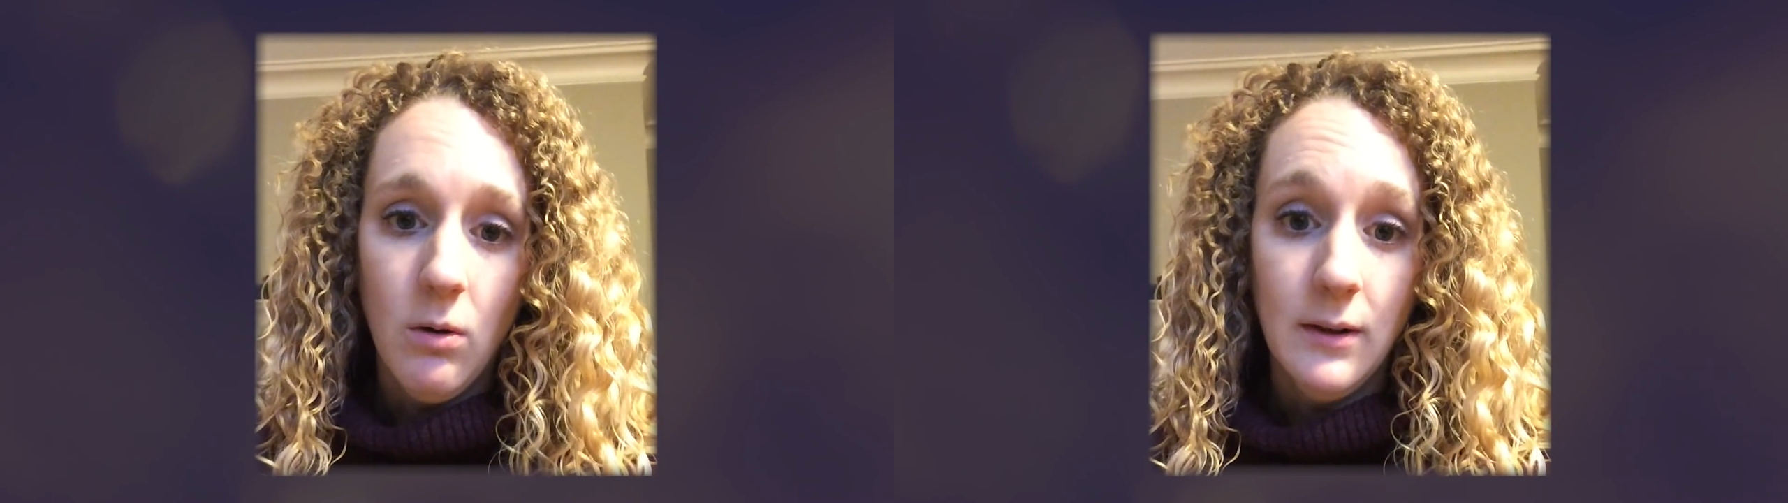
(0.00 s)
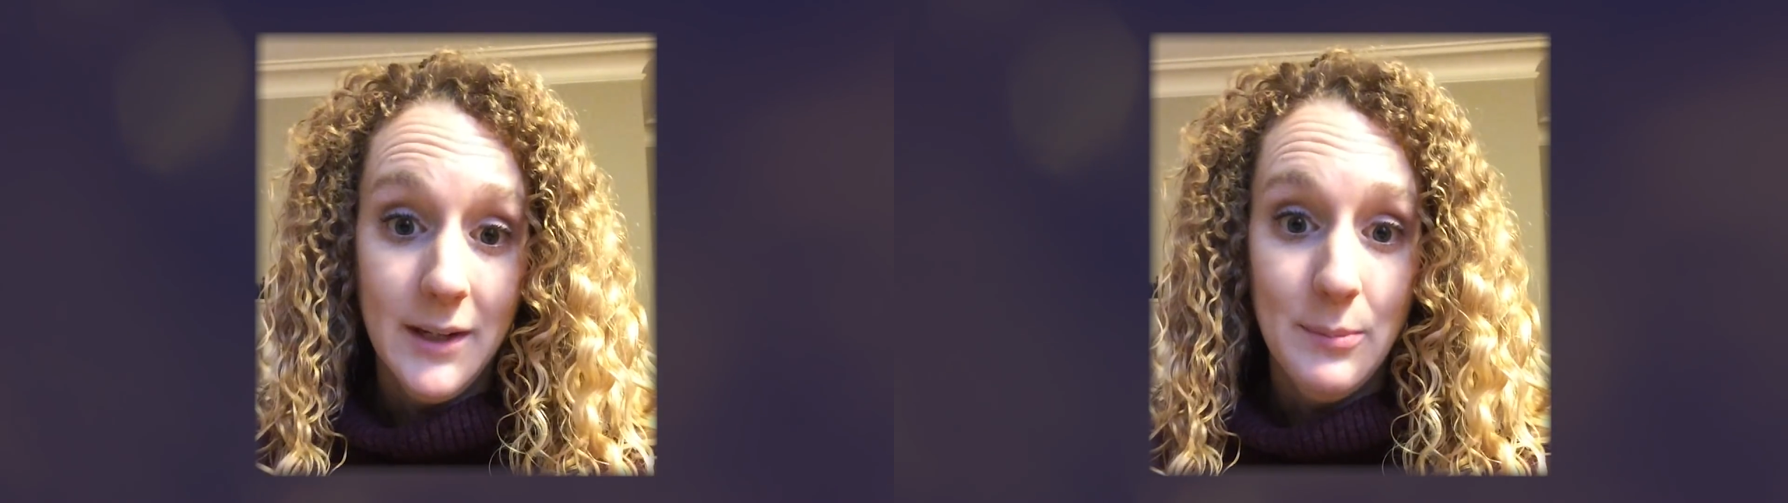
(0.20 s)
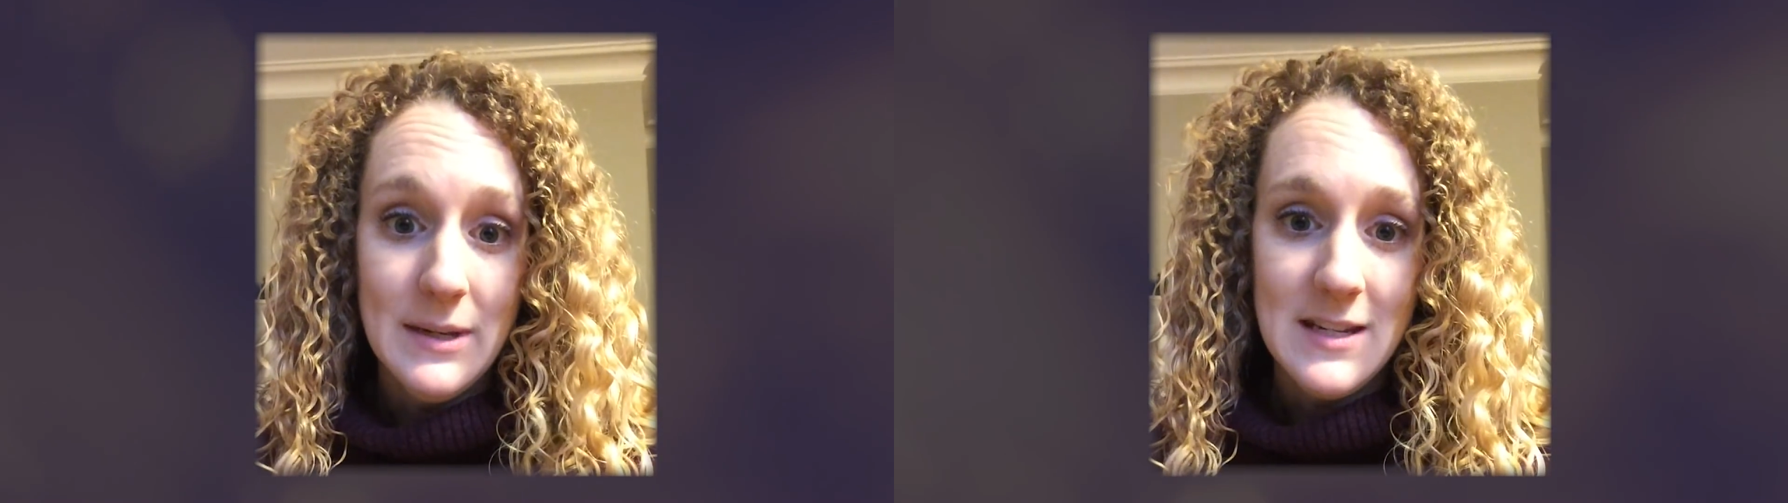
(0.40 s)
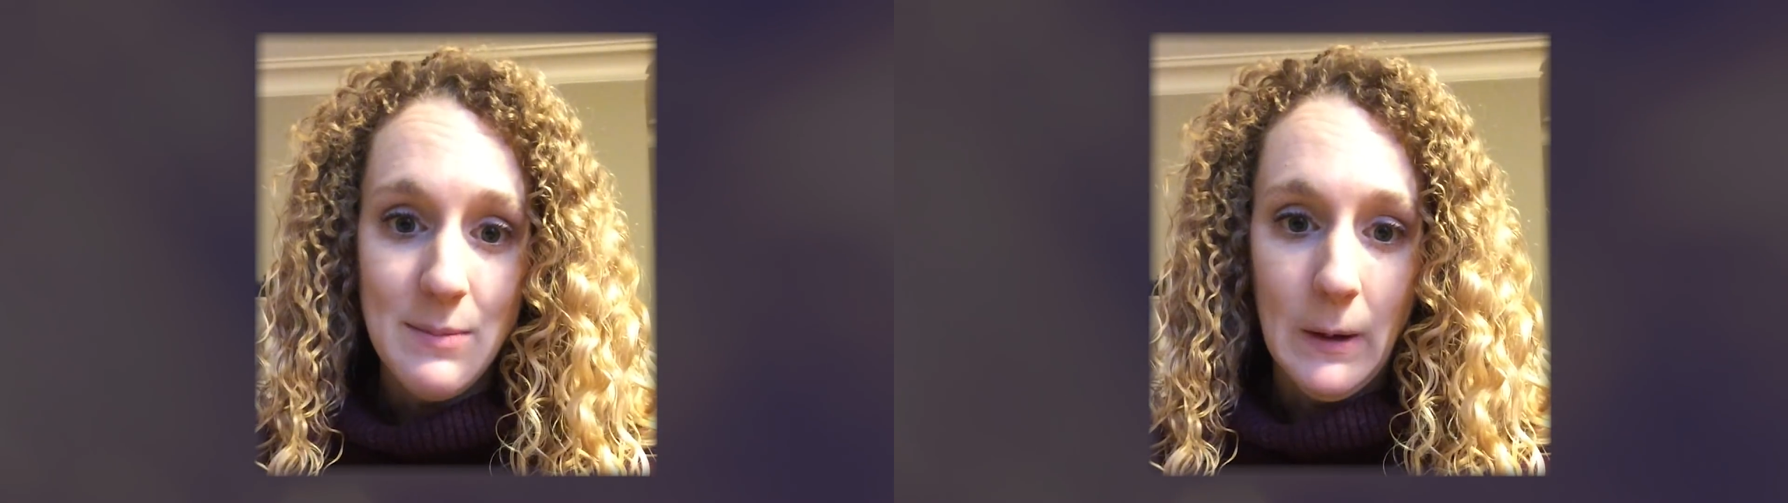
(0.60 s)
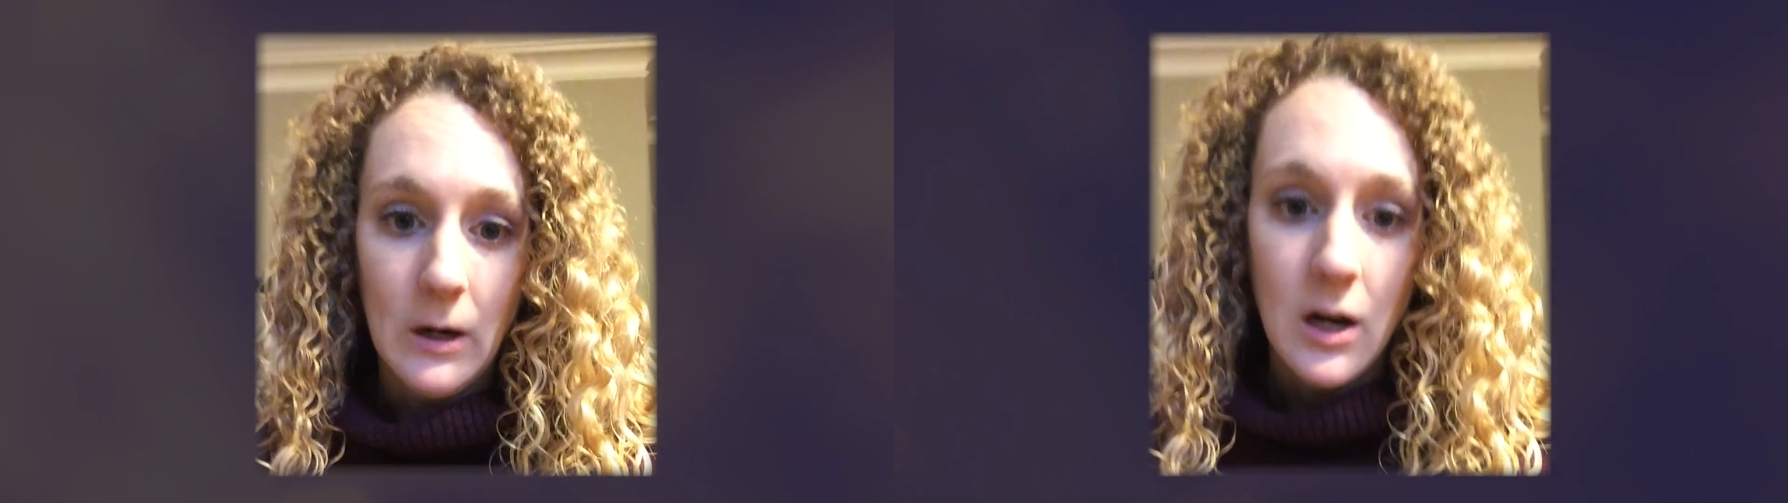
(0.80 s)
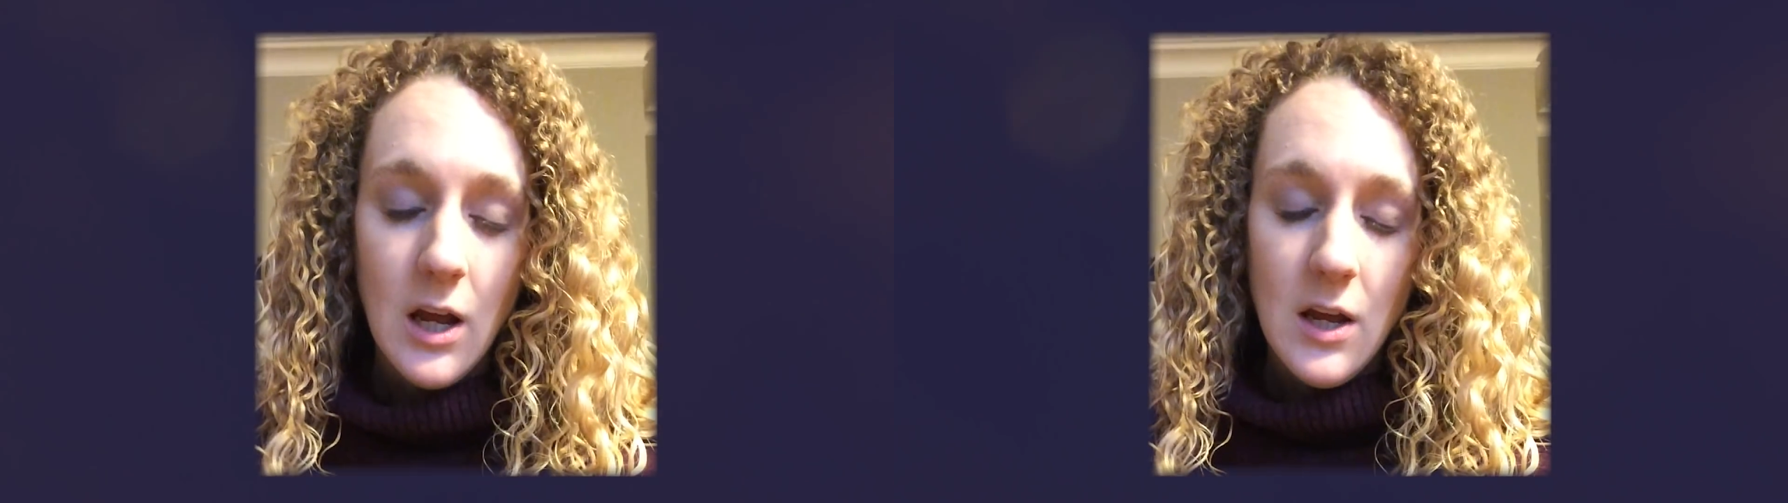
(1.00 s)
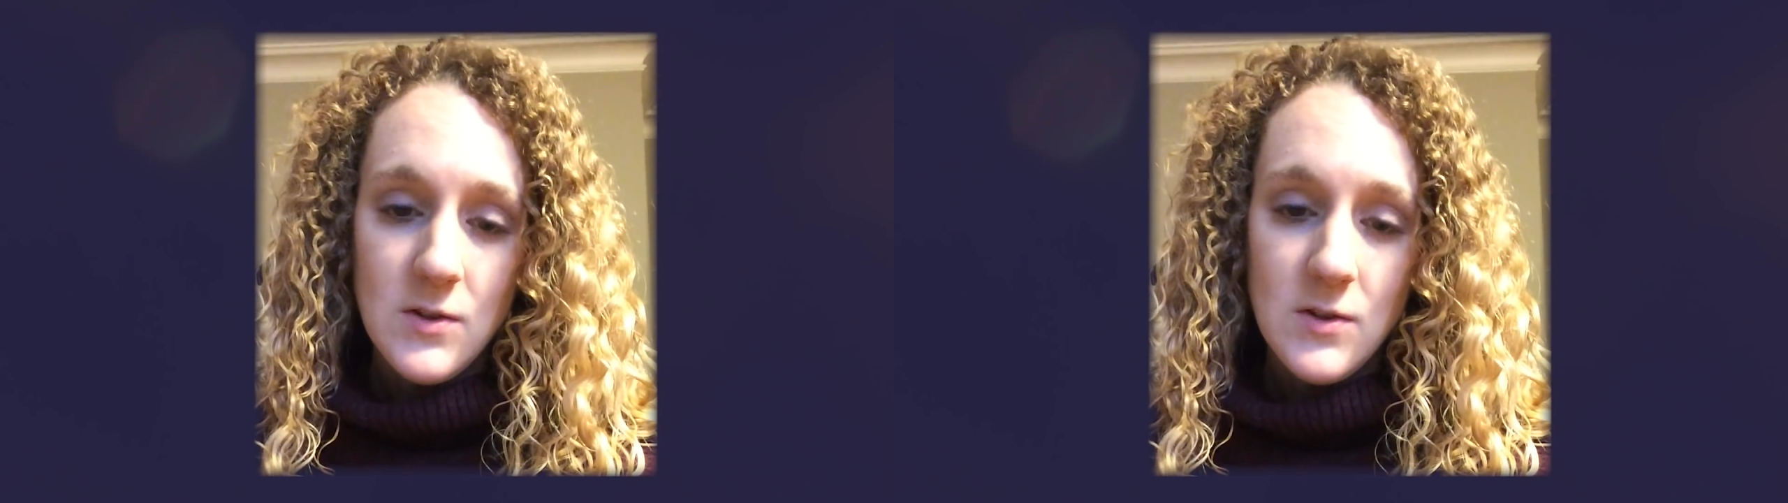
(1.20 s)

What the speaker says: go a little bit deeper